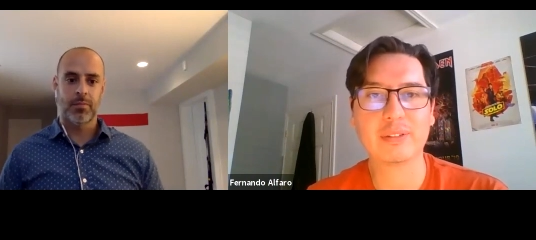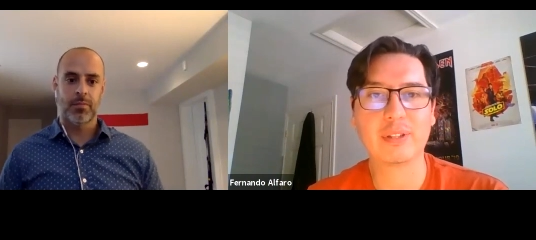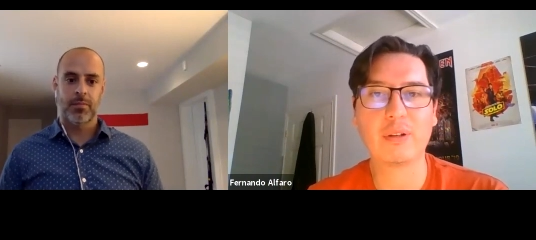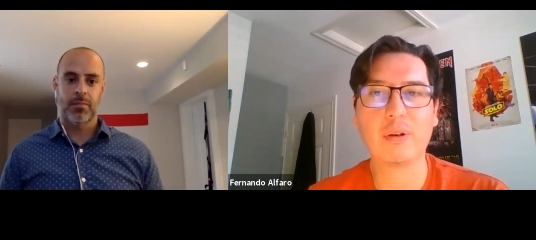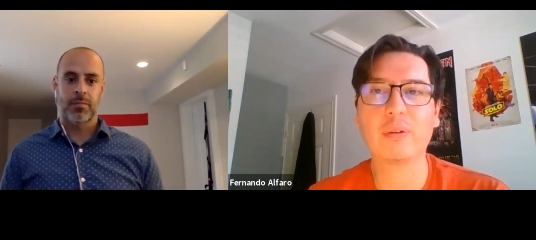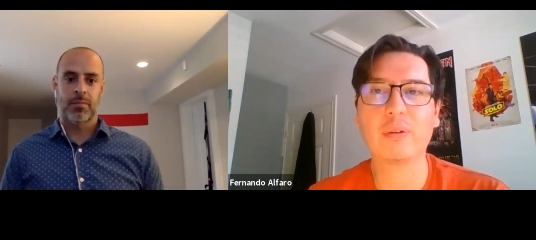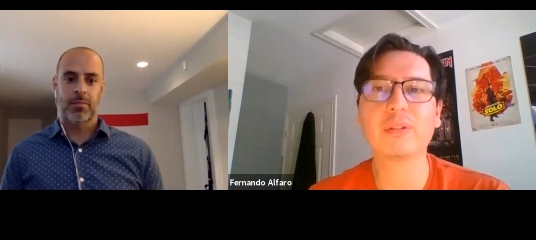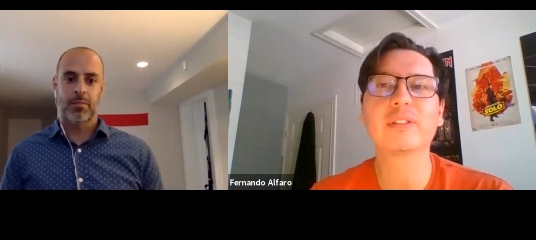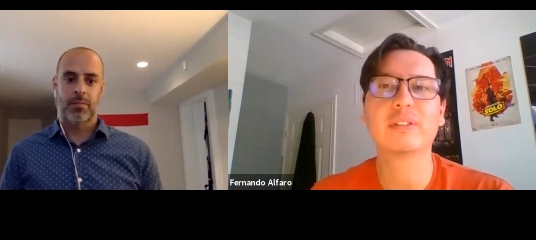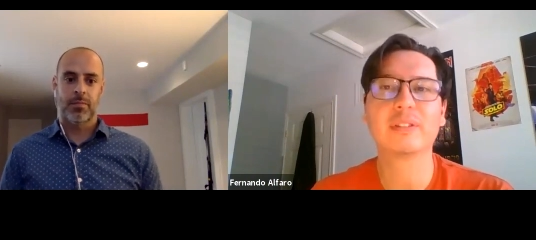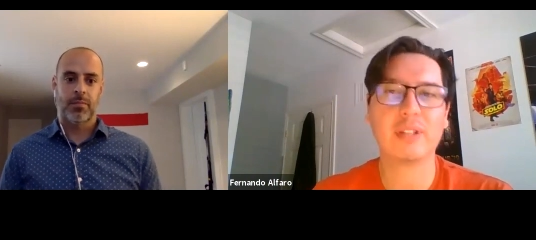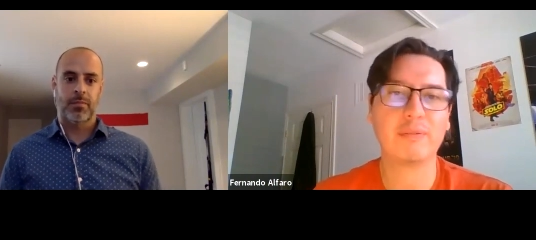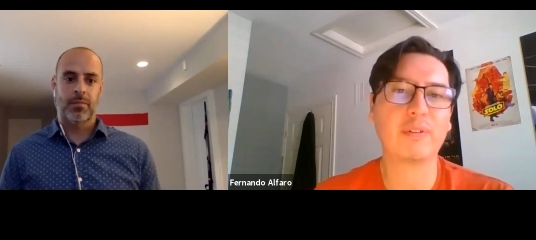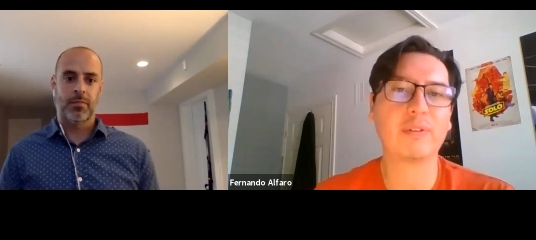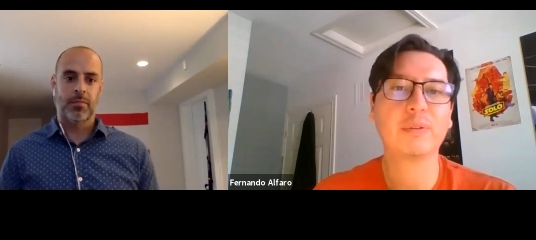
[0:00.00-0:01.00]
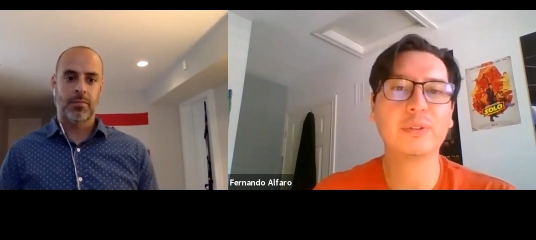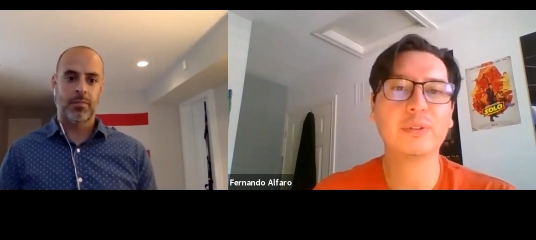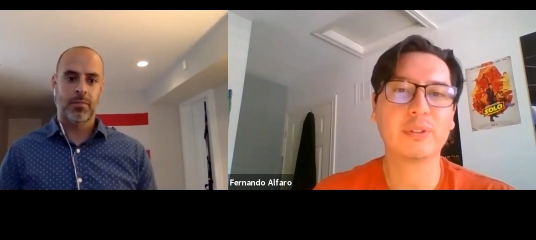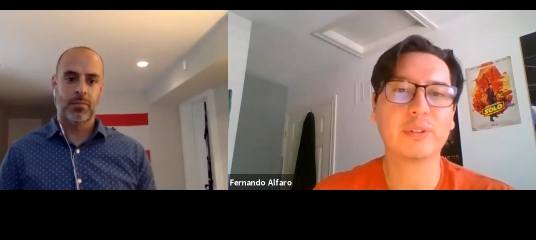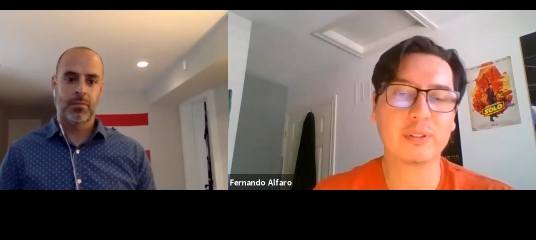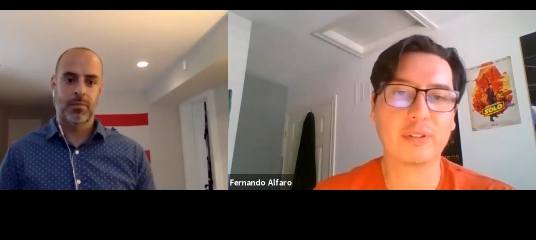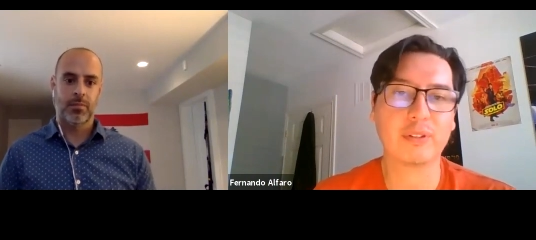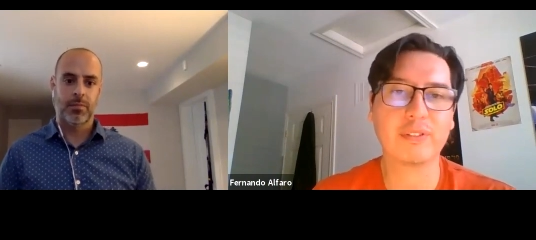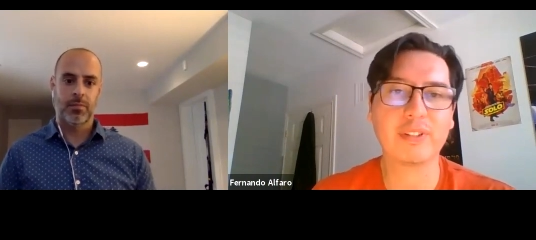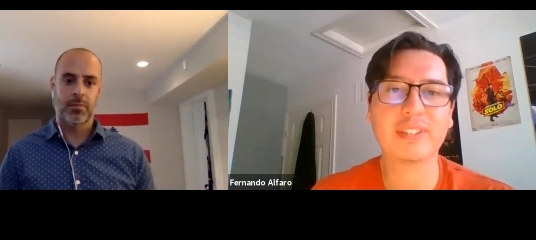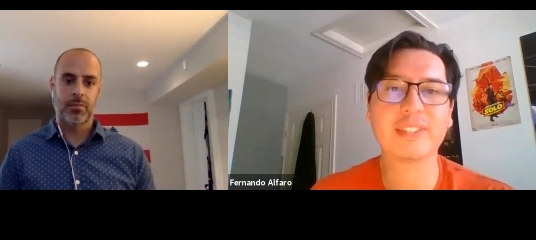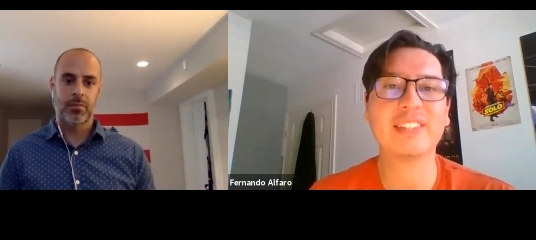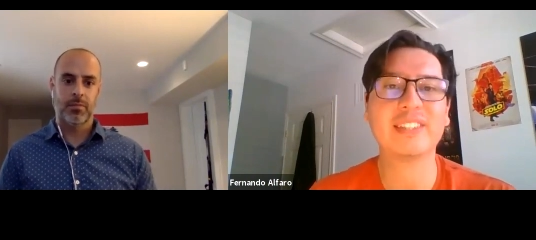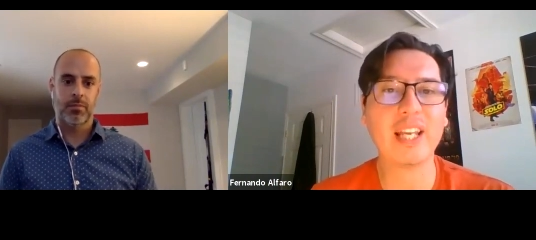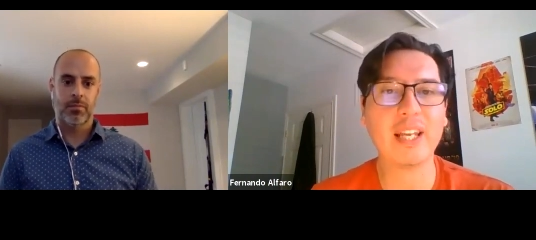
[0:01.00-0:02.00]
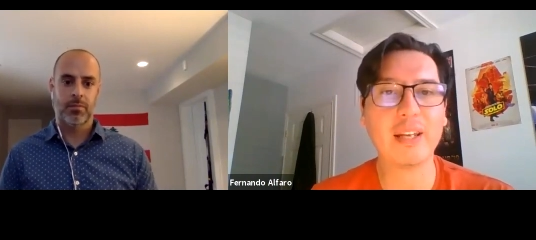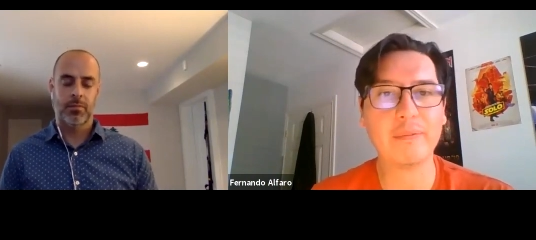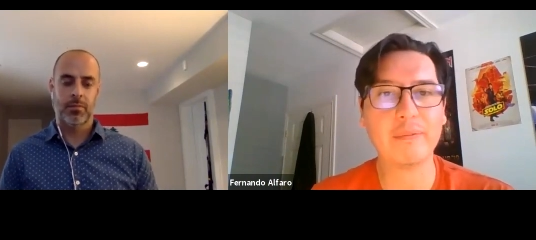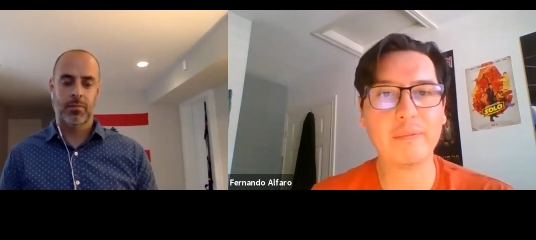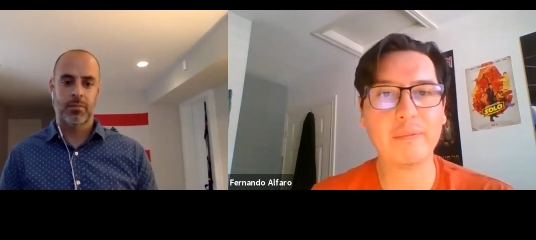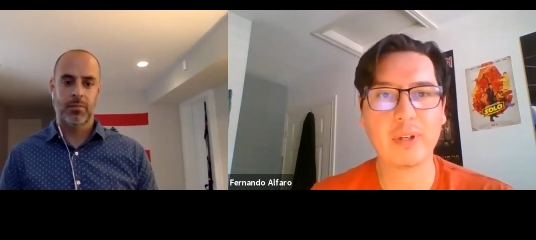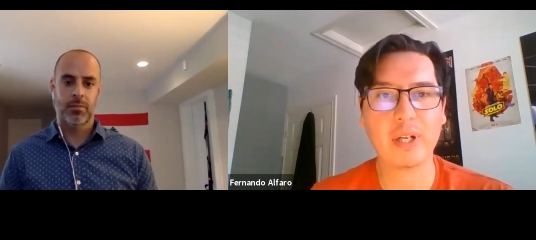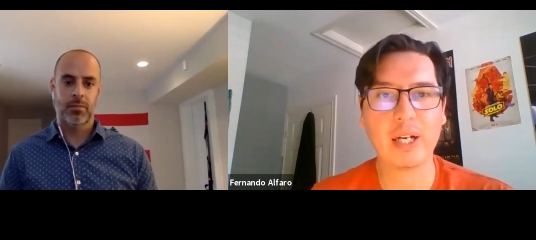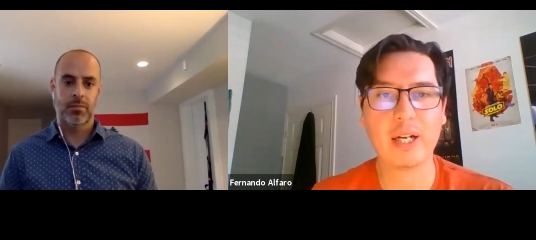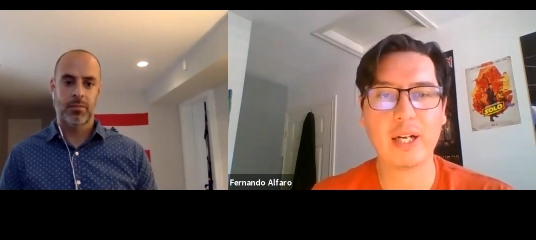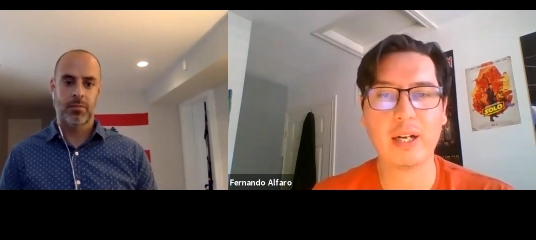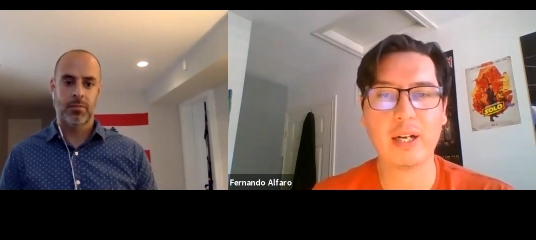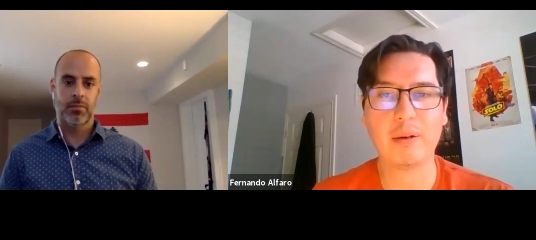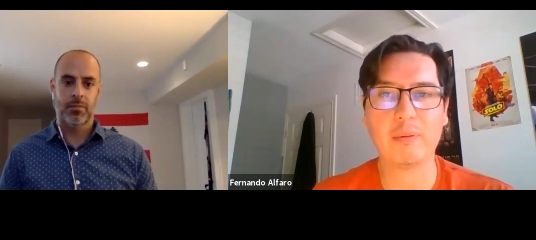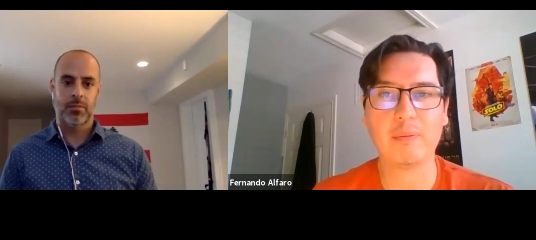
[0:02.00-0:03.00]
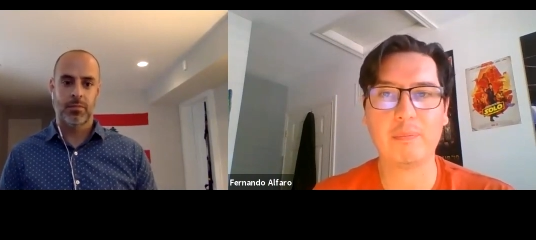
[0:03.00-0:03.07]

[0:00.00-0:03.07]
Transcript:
Speaker 1: constant evolutions of the same uh,